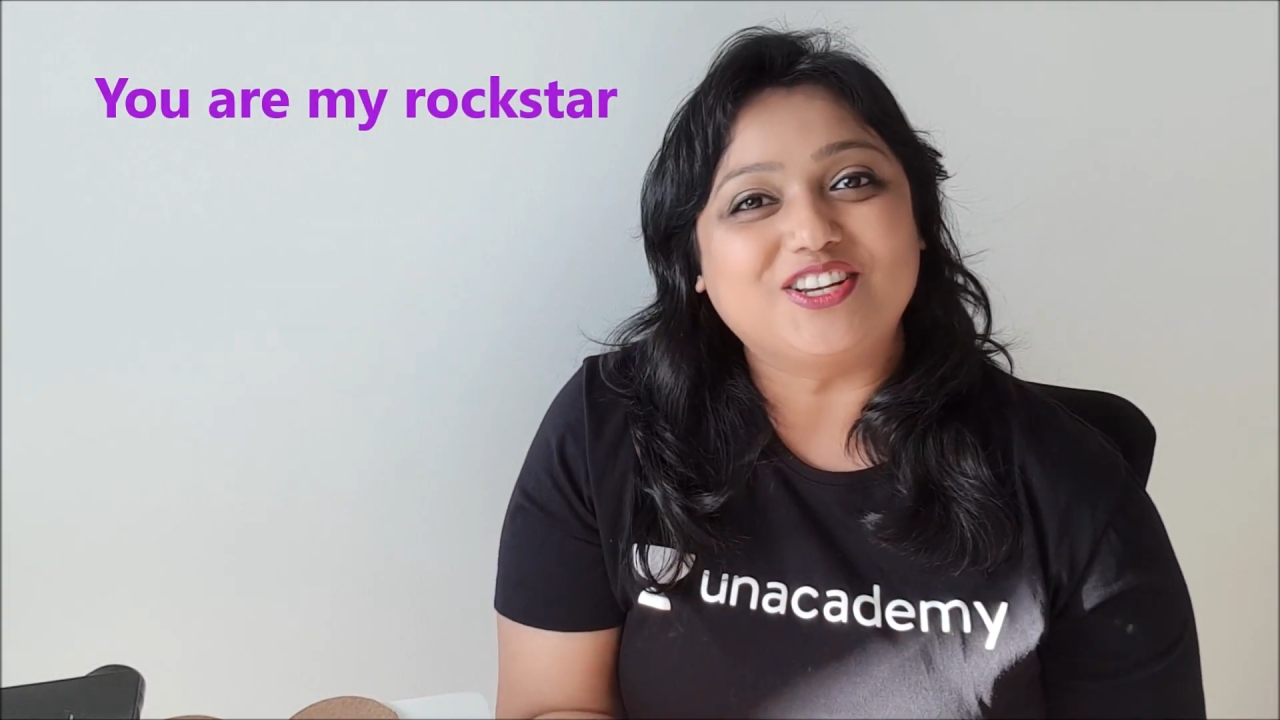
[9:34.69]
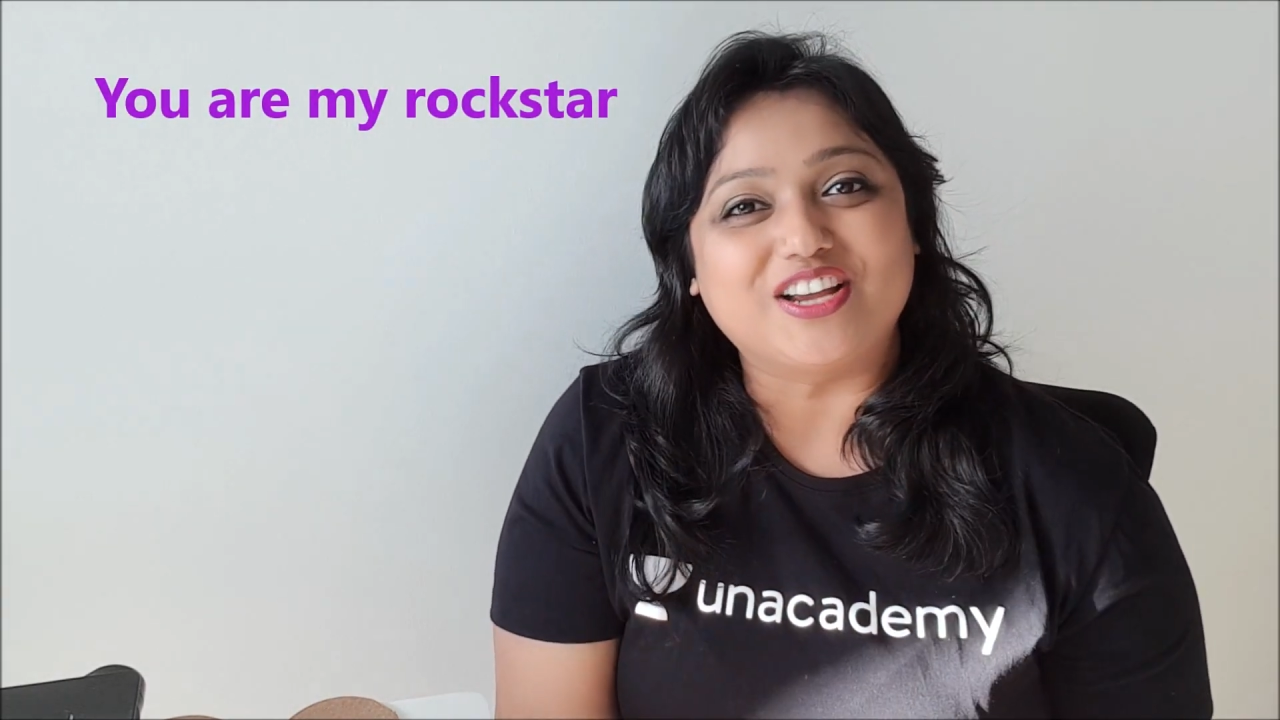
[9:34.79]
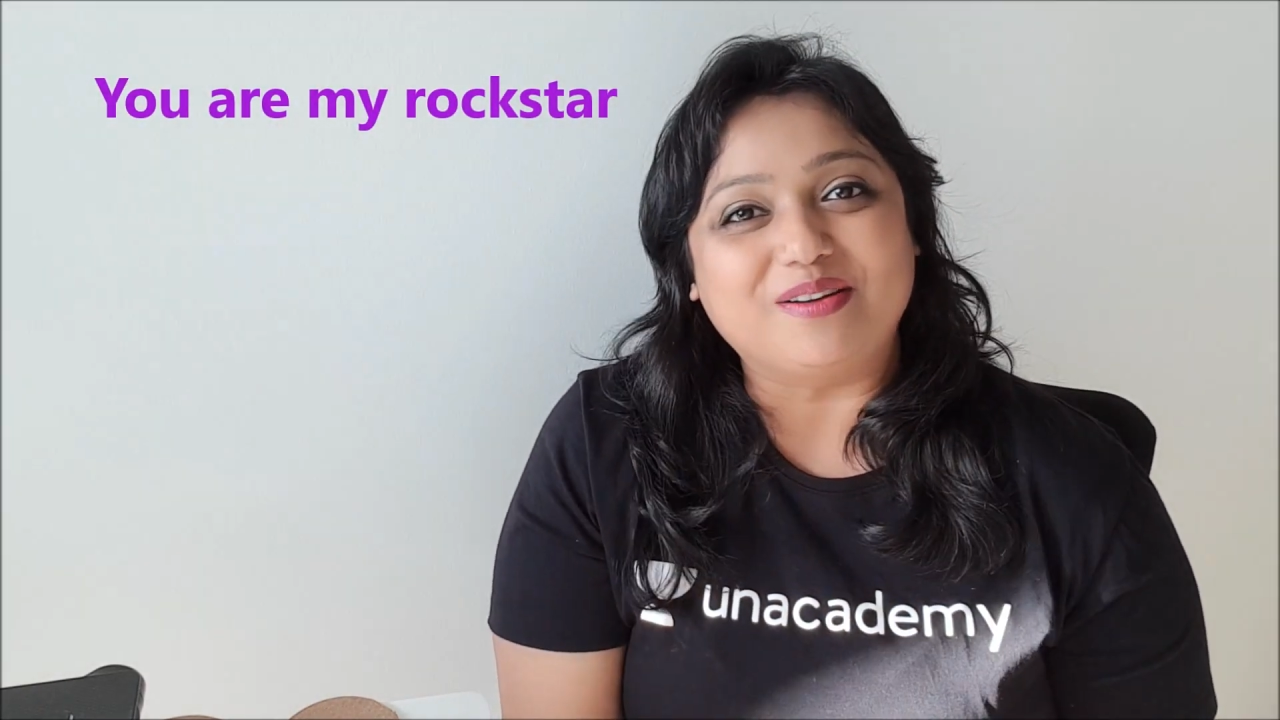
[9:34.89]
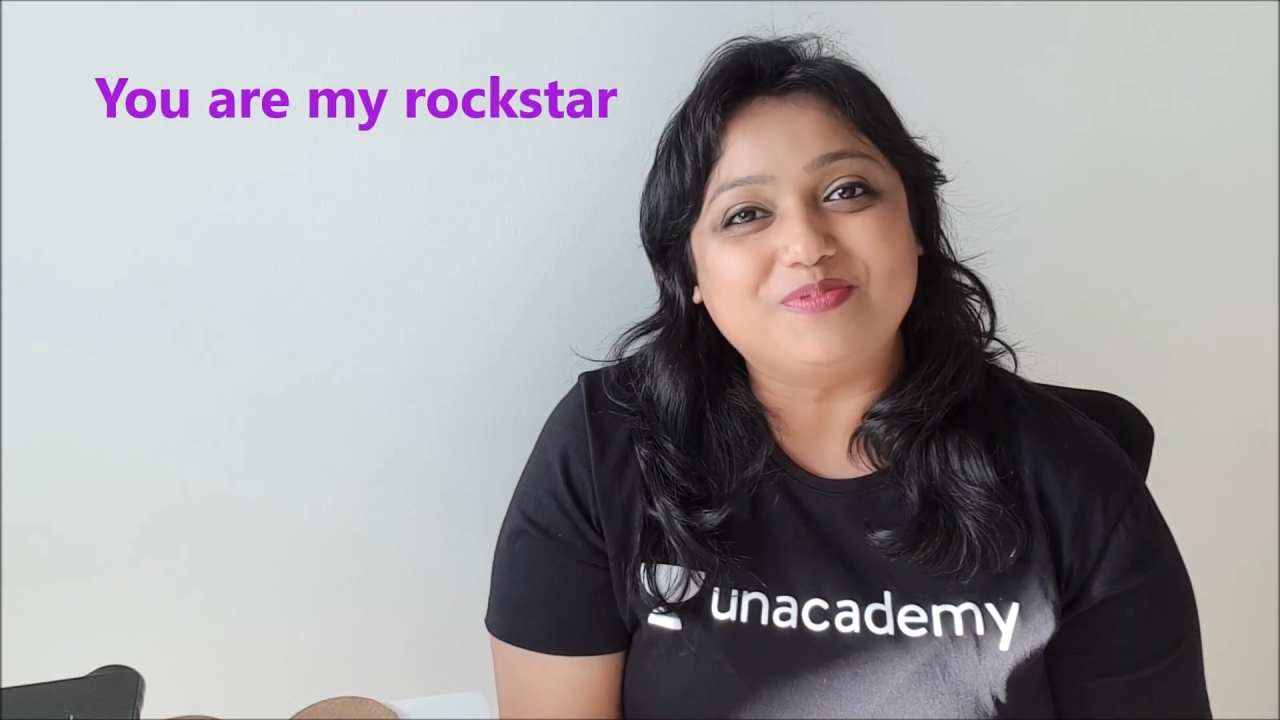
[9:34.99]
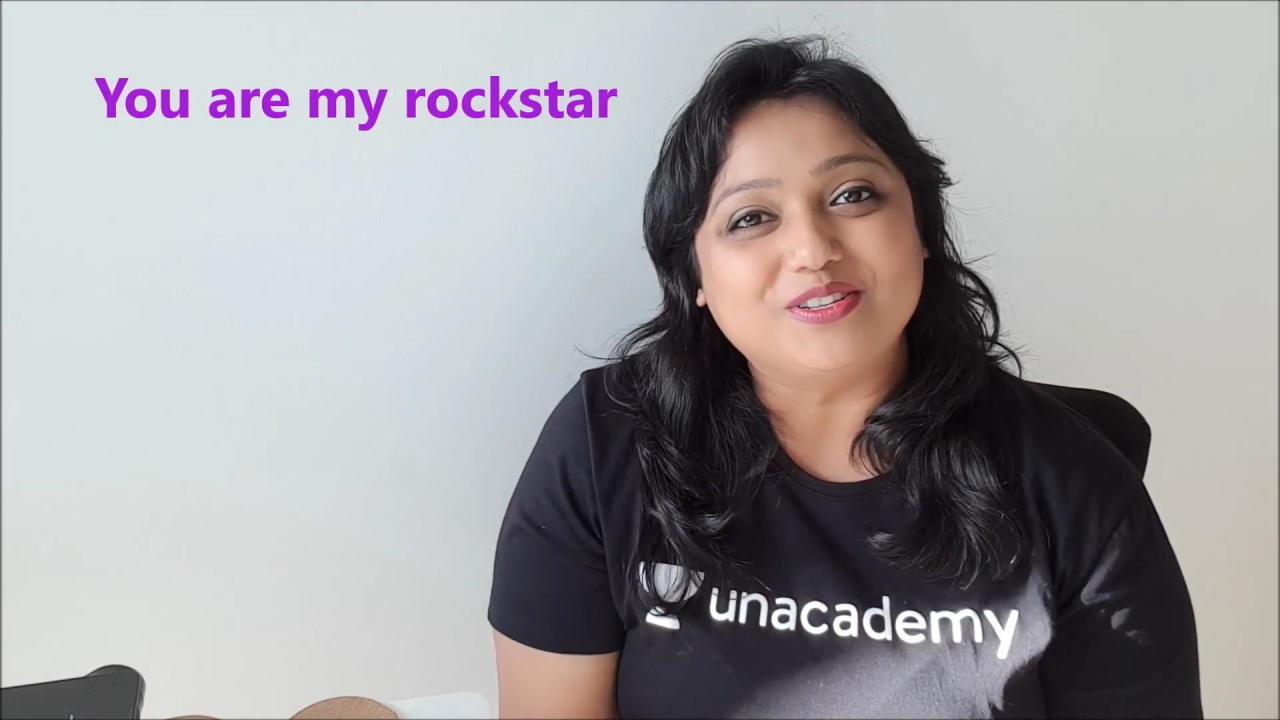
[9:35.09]

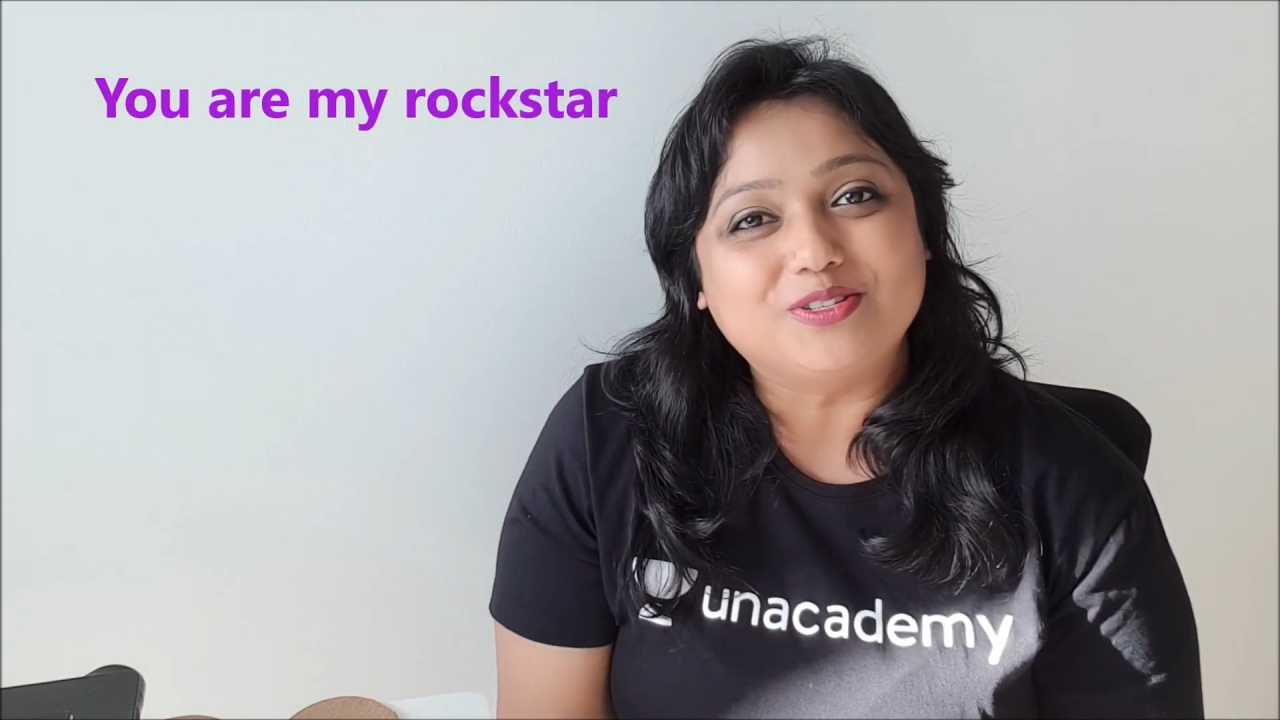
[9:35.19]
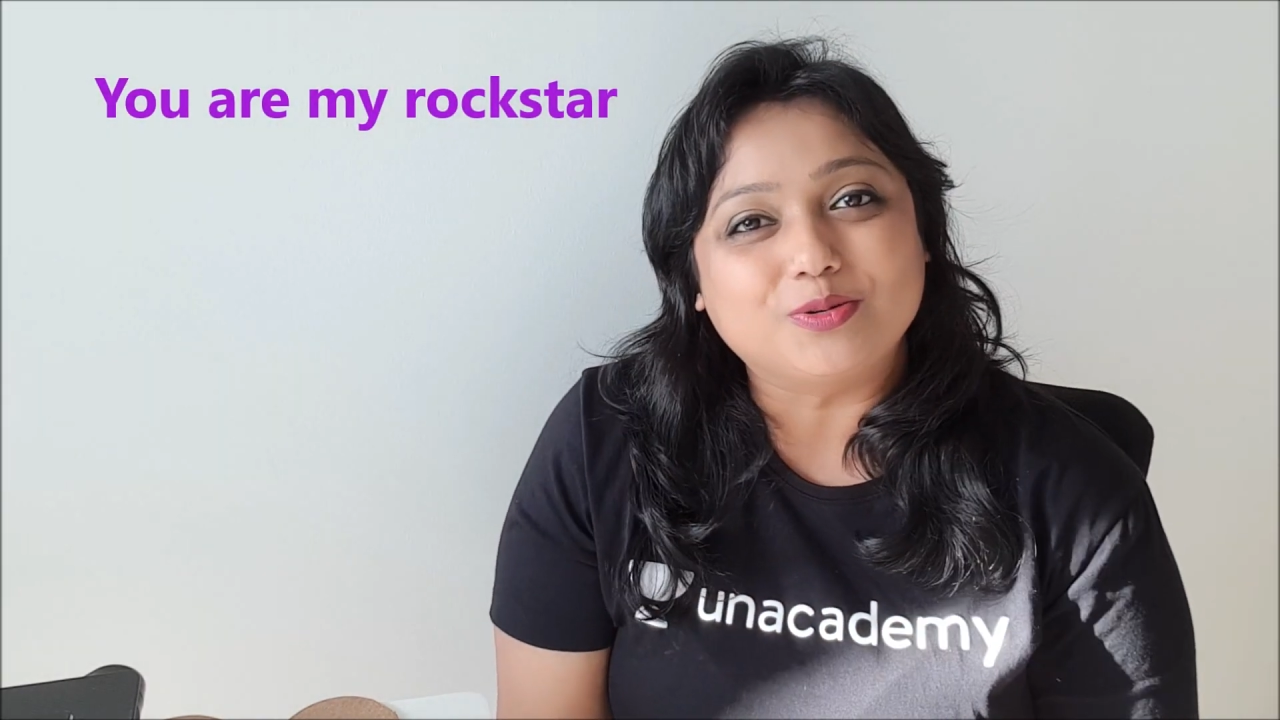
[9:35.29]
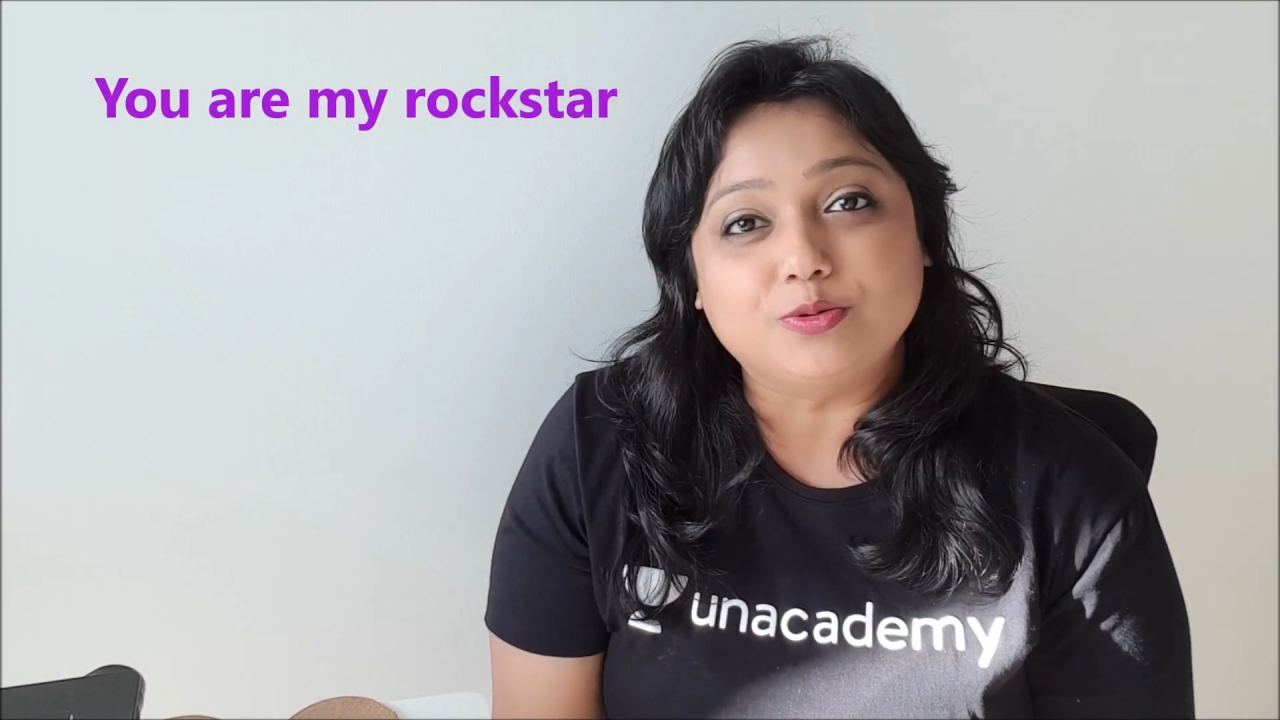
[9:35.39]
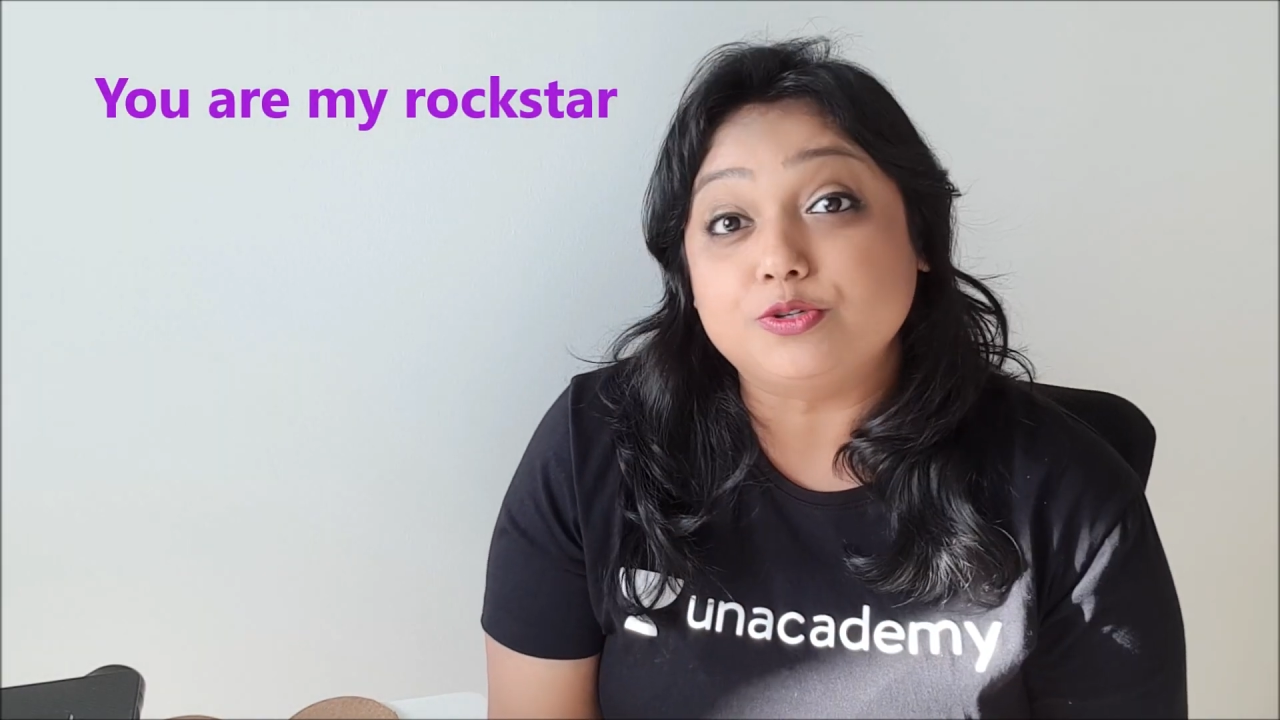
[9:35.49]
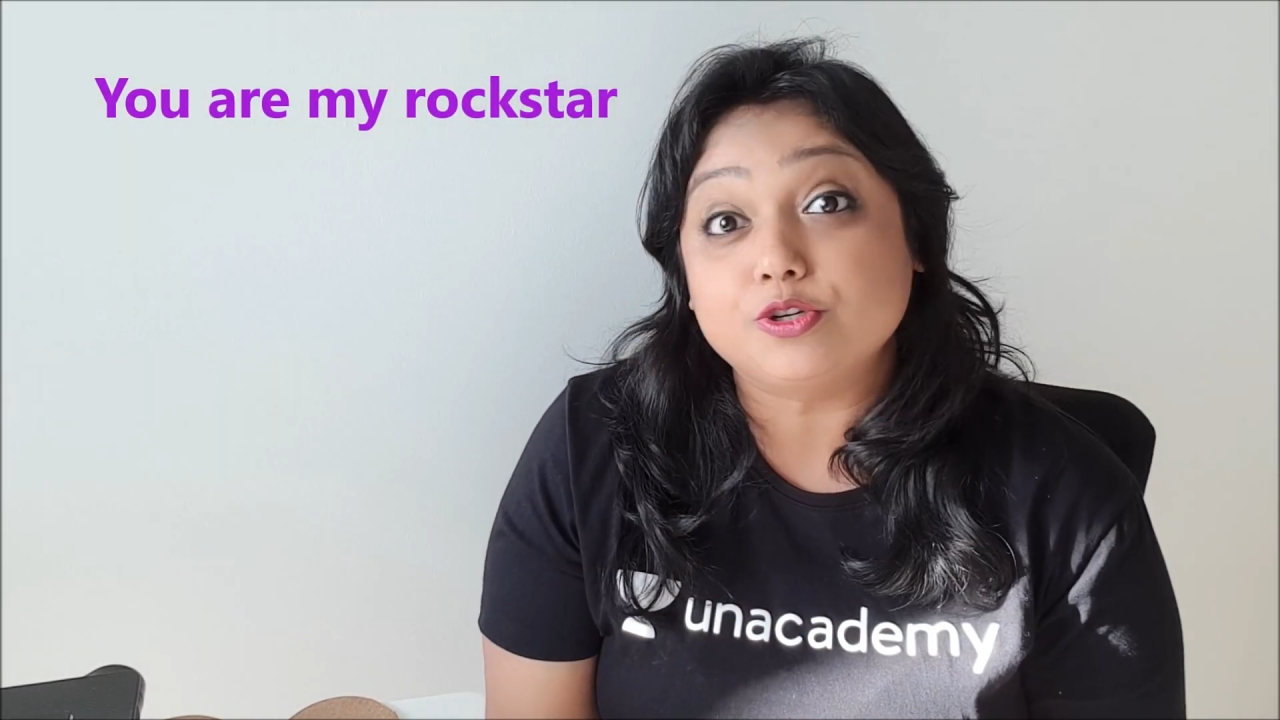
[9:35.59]
champion soon.